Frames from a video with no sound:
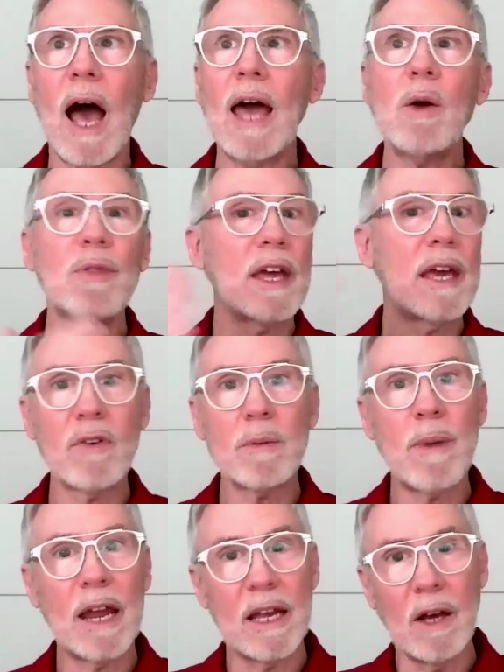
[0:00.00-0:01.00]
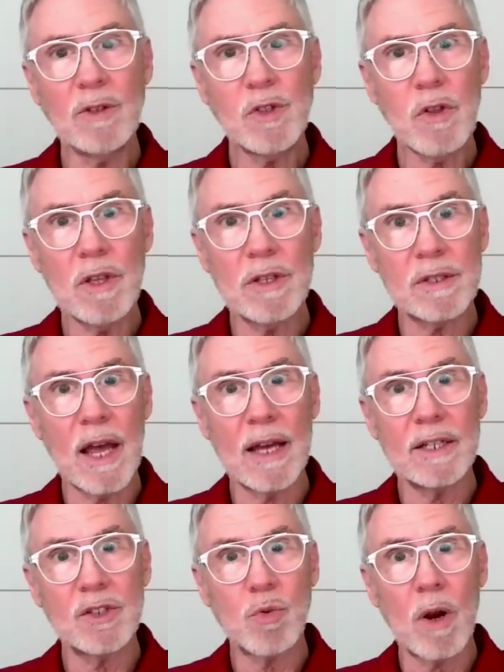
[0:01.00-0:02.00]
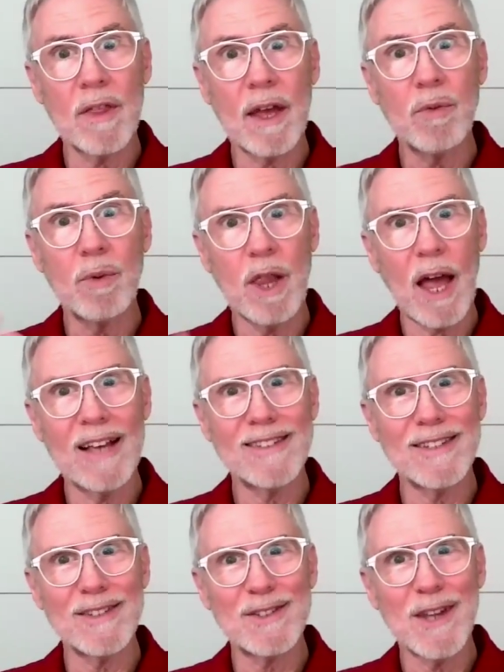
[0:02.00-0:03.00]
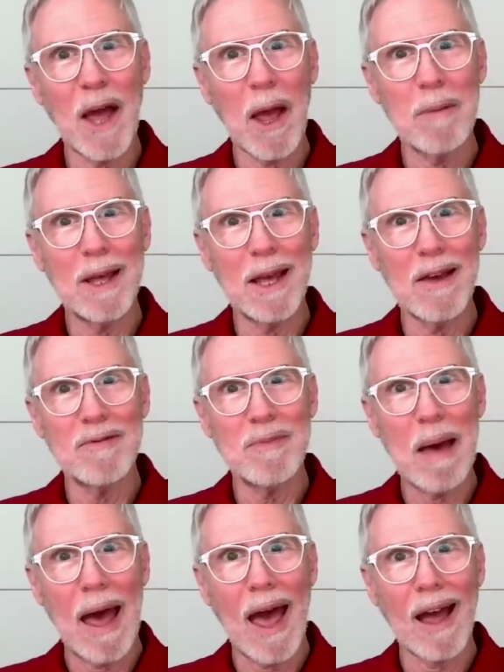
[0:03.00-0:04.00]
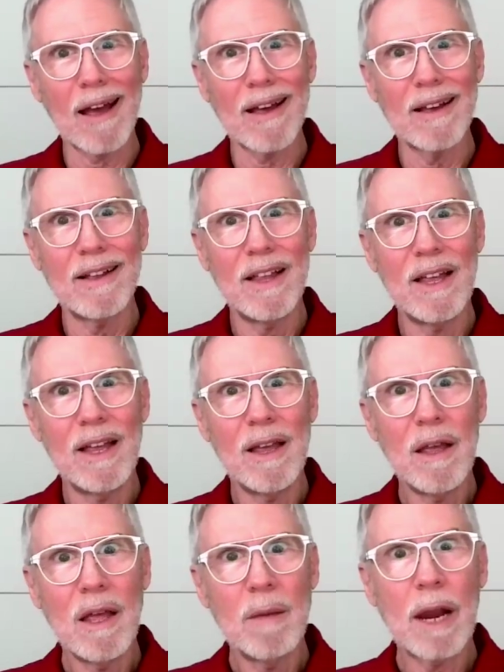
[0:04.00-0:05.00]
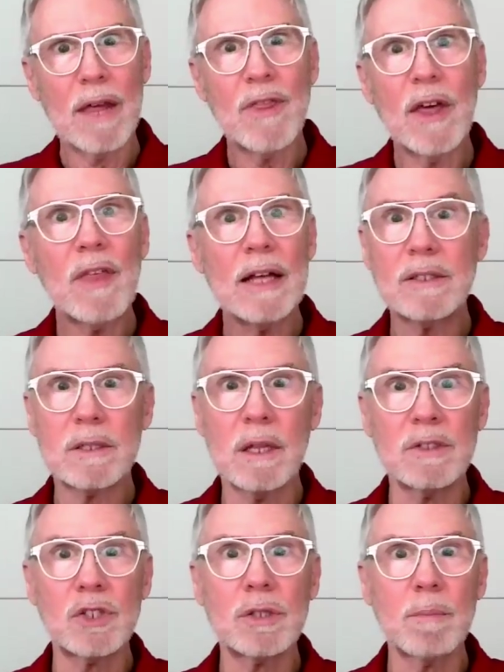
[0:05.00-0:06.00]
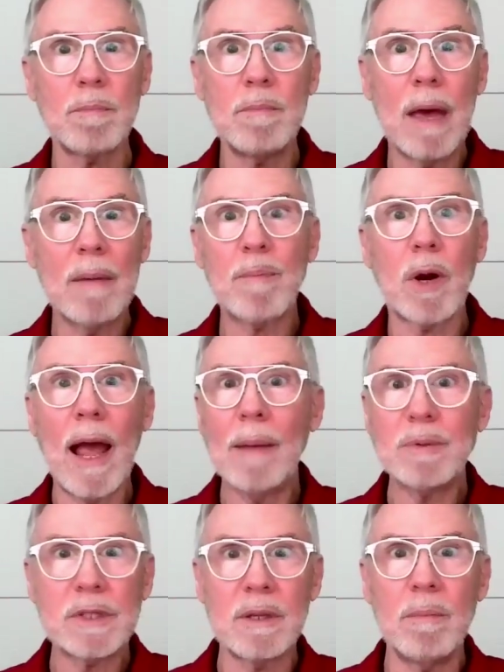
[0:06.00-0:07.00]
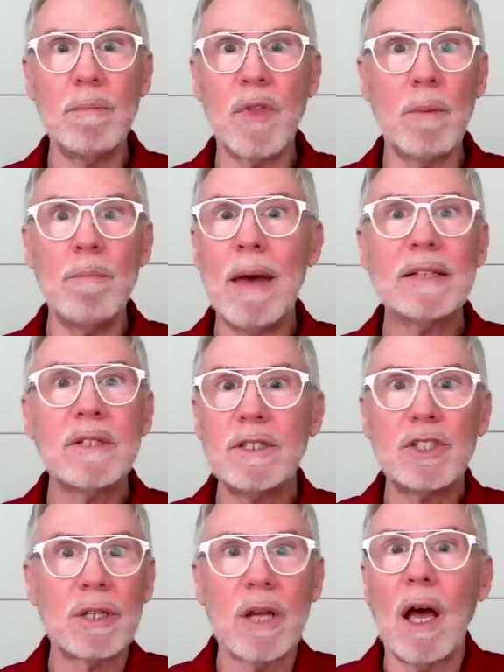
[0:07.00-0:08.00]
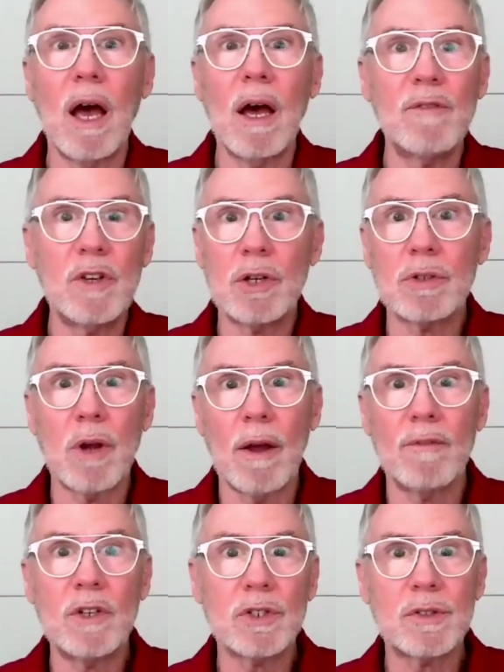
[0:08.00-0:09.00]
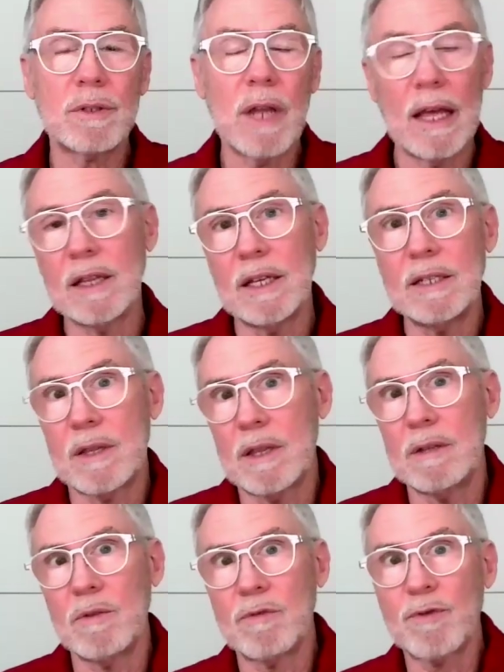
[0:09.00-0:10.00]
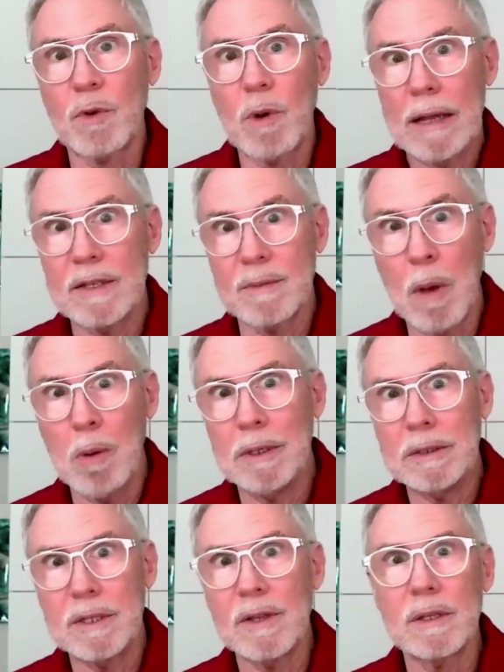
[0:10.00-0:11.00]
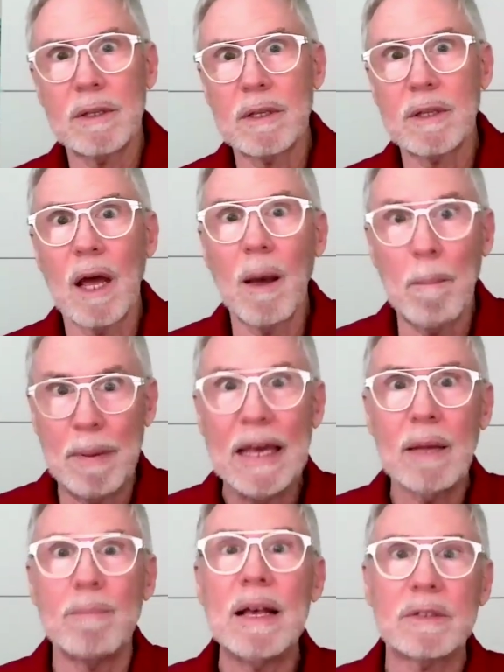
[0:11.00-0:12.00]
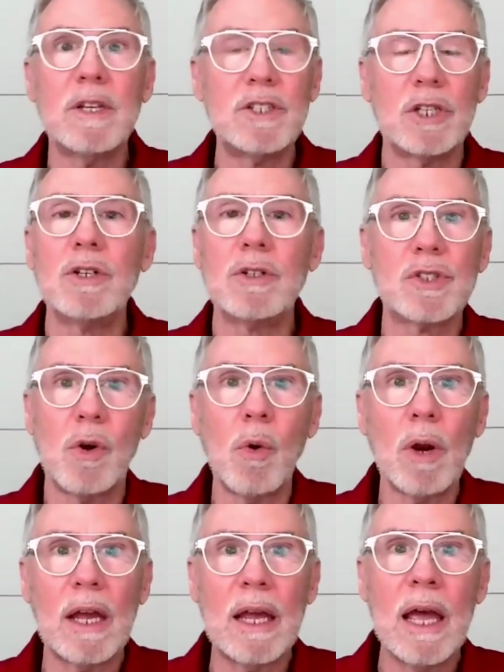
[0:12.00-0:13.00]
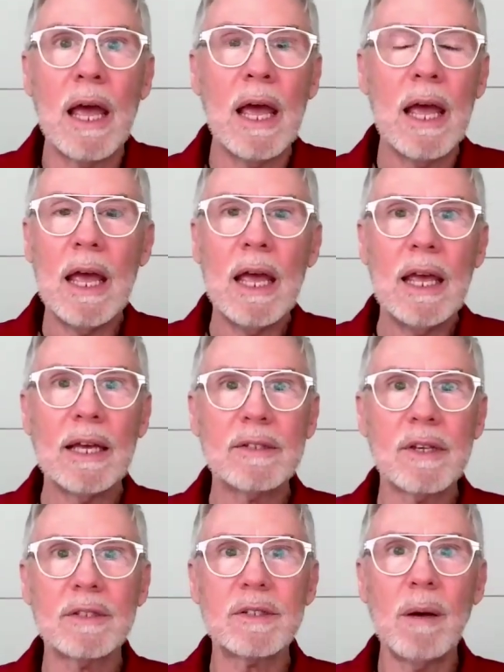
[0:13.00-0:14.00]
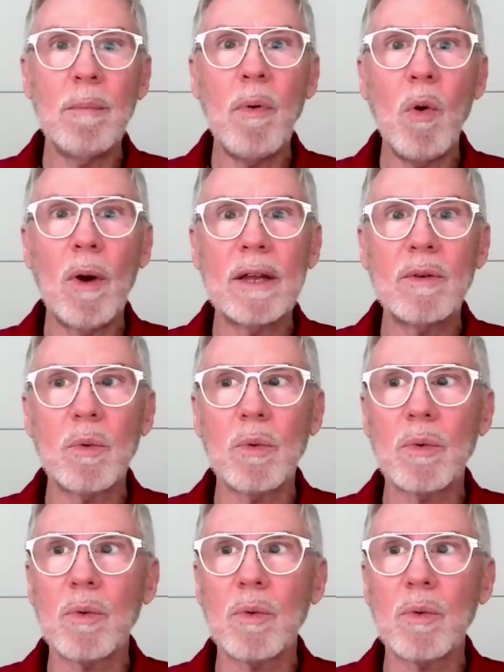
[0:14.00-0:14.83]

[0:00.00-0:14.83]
I don't think everybody goes to this stage where they realize it's time to give back. But I think that's perhaps the message of your at least right this moment, a big message in your story is at some point